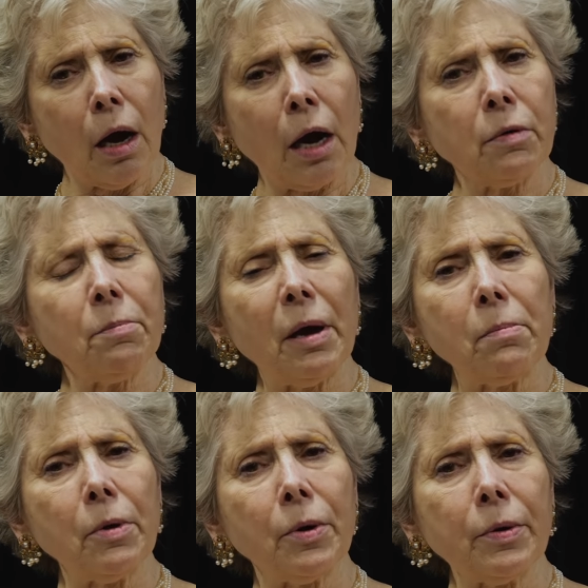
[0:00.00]
I
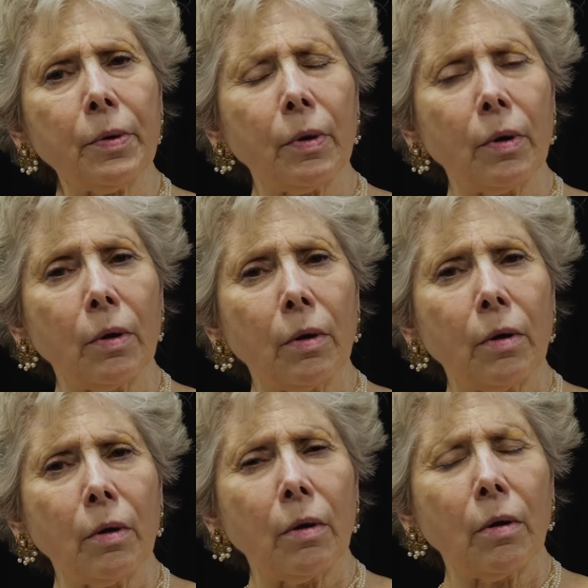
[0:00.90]
remember
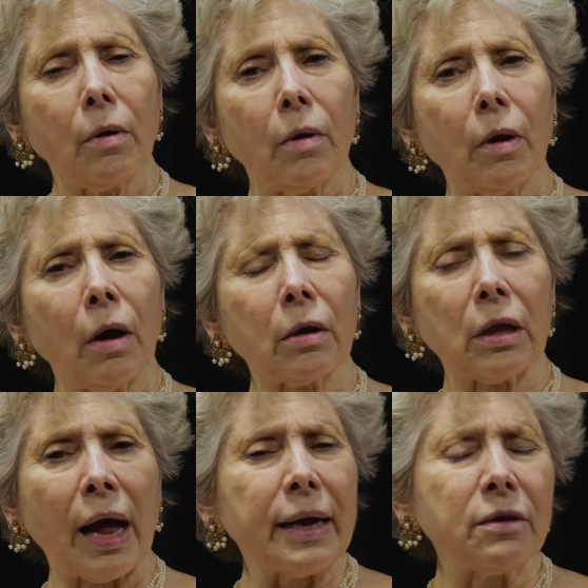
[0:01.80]
a
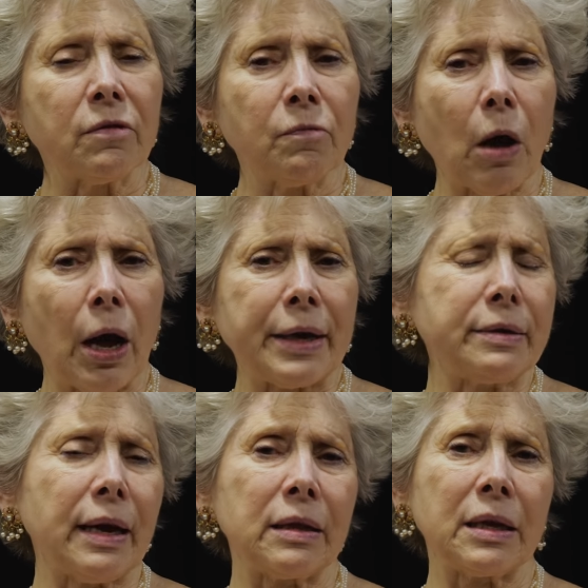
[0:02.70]
client of
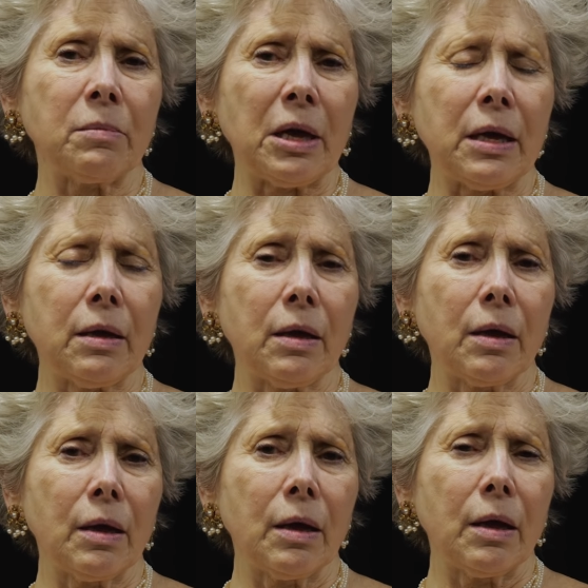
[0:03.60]
mine telling me
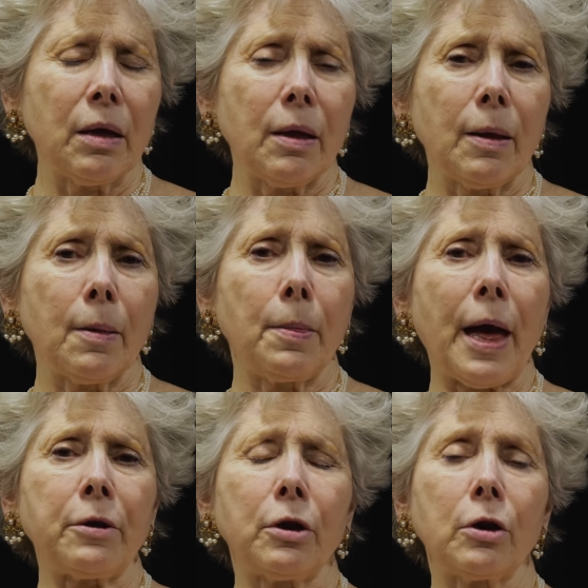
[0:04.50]

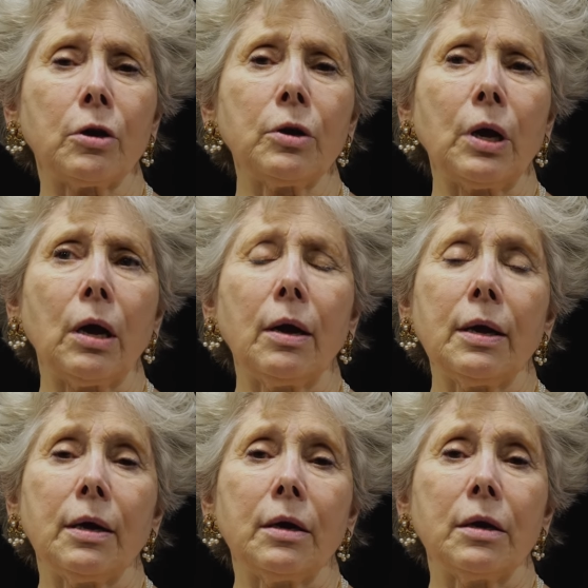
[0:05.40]
that her
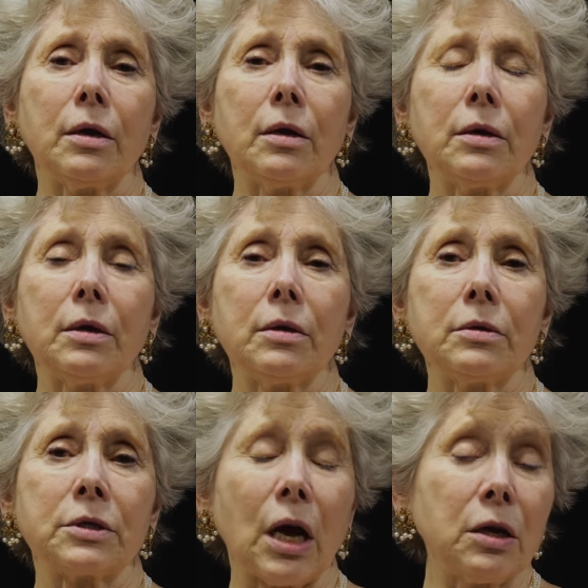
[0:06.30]

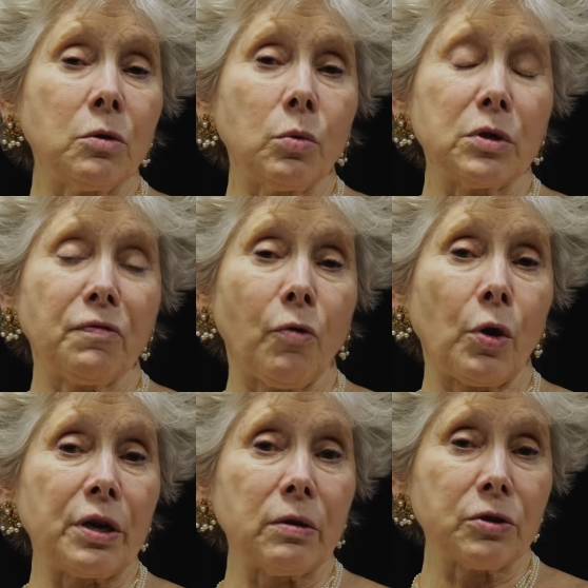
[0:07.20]
son, who was
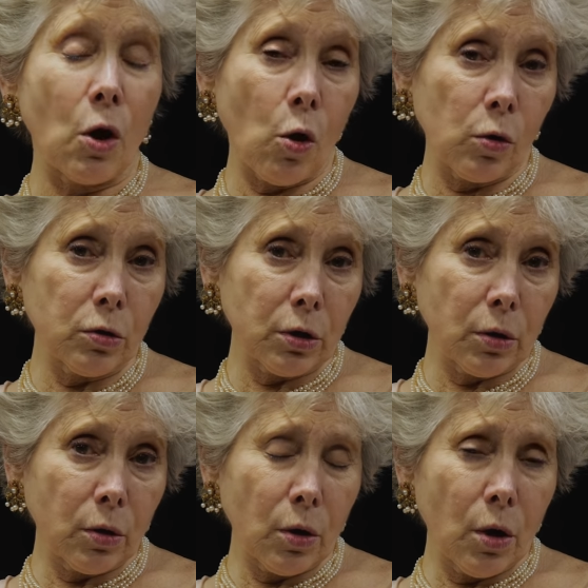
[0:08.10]
4 years old,
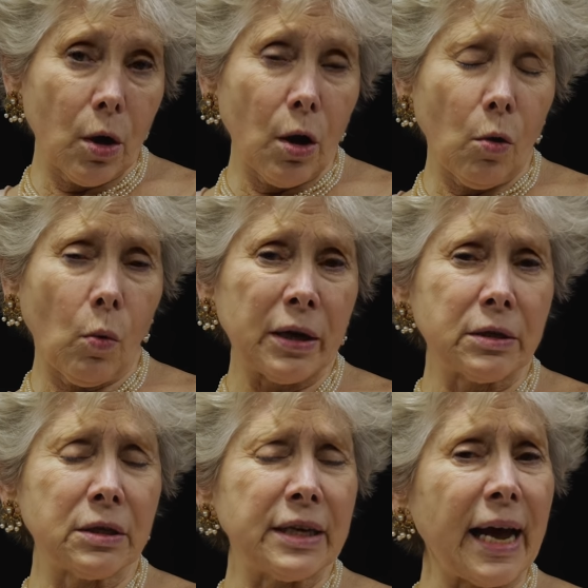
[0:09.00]

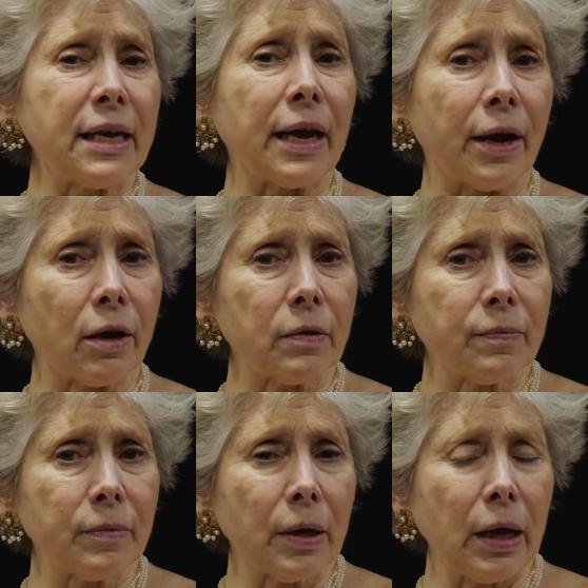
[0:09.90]
went to daycare,
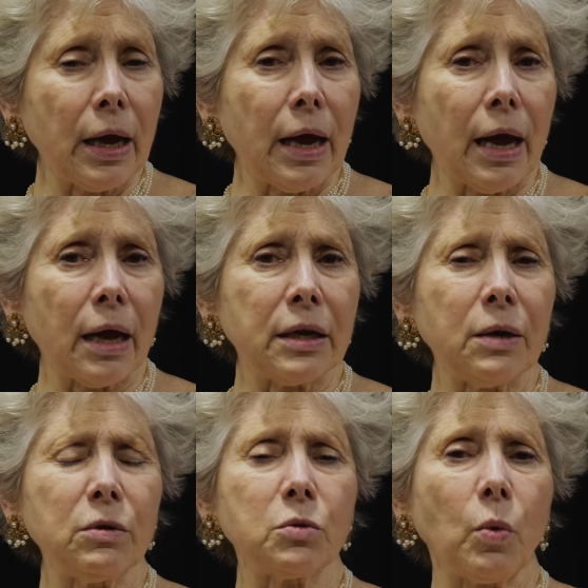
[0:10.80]
and
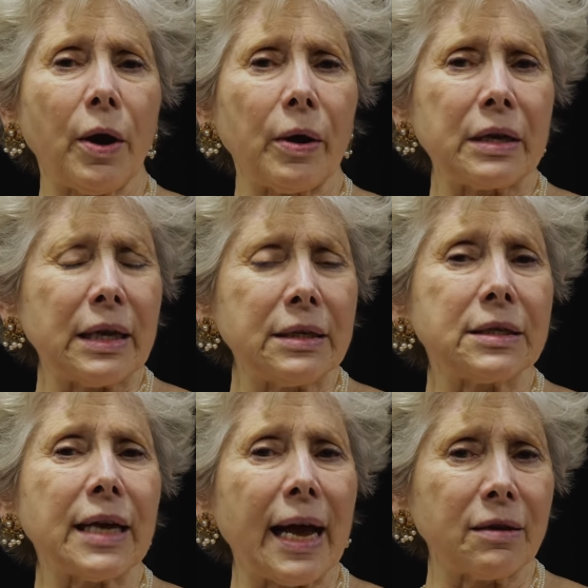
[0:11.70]
he was wearing these
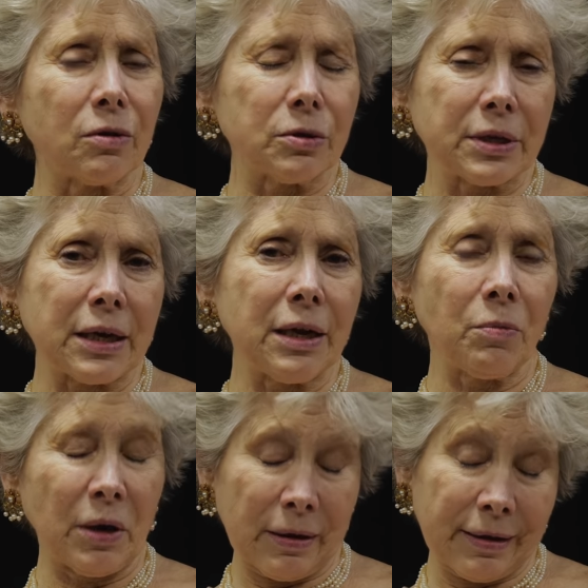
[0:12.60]
sandals that he
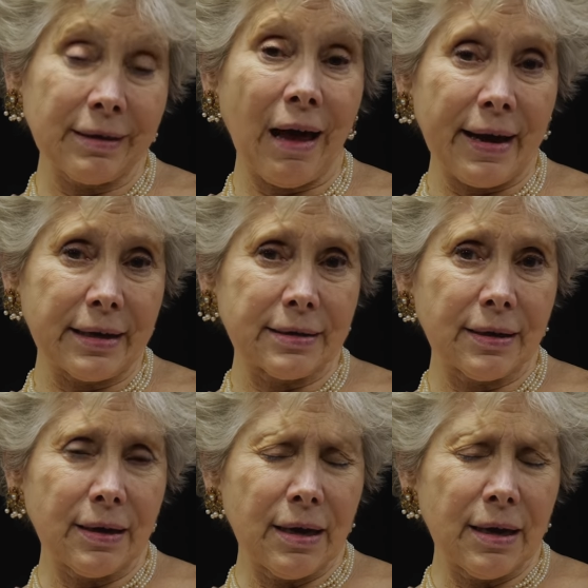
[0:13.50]
really liked.